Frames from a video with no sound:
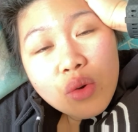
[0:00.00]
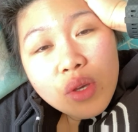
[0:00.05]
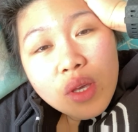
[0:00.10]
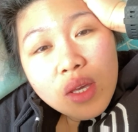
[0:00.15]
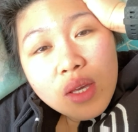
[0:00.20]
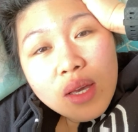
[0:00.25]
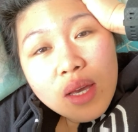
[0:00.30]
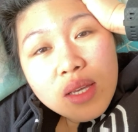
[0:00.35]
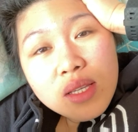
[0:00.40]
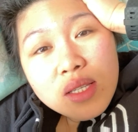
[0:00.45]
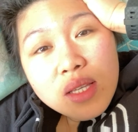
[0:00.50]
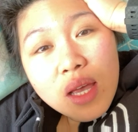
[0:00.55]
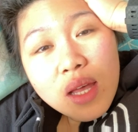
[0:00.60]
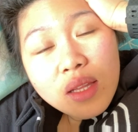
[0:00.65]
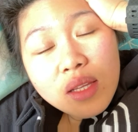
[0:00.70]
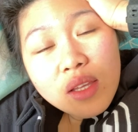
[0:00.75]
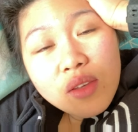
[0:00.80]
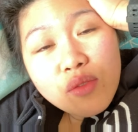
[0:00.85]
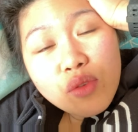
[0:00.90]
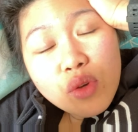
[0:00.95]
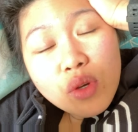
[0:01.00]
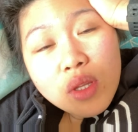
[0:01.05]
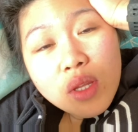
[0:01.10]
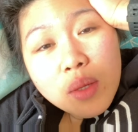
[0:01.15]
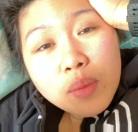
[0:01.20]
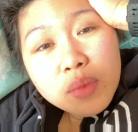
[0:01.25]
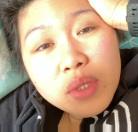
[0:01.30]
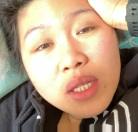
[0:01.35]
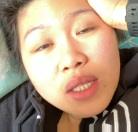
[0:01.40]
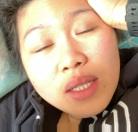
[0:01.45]
Okay guys, I'll give you
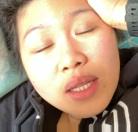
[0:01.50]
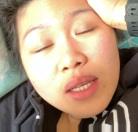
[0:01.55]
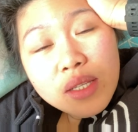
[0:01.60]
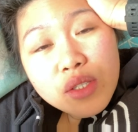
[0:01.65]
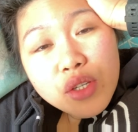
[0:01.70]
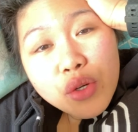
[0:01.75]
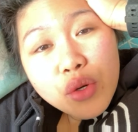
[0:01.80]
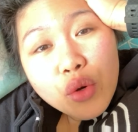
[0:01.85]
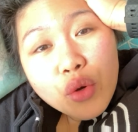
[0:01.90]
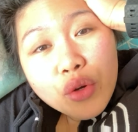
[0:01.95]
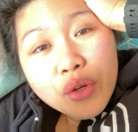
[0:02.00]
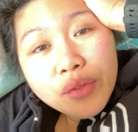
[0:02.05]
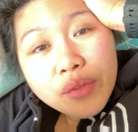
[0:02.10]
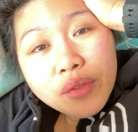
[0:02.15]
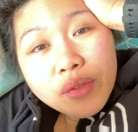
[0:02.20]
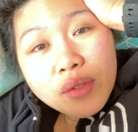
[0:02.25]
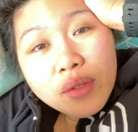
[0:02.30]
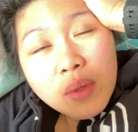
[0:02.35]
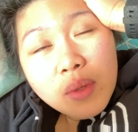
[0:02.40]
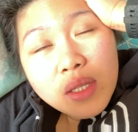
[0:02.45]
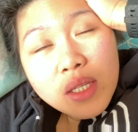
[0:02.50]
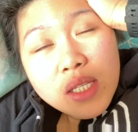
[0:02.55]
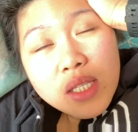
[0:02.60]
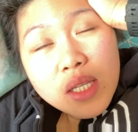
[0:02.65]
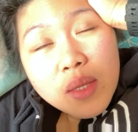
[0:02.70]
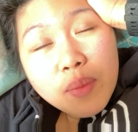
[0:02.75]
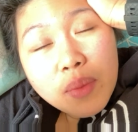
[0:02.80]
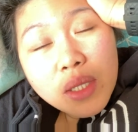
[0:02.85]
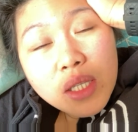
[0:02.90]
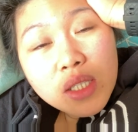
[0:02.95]
an update later on. I'm gonna
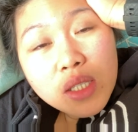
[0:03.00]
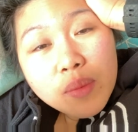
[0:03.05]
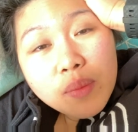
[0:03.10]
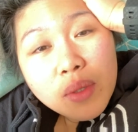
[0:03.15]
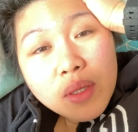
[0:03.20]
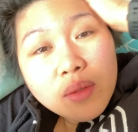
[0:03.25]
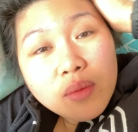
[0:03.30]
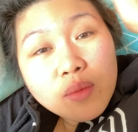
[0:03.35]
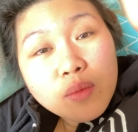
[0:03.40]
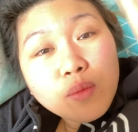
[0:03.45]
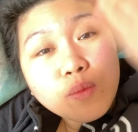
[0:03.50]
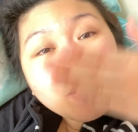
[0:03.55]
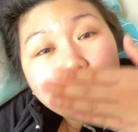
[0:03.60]
sleep a little bit.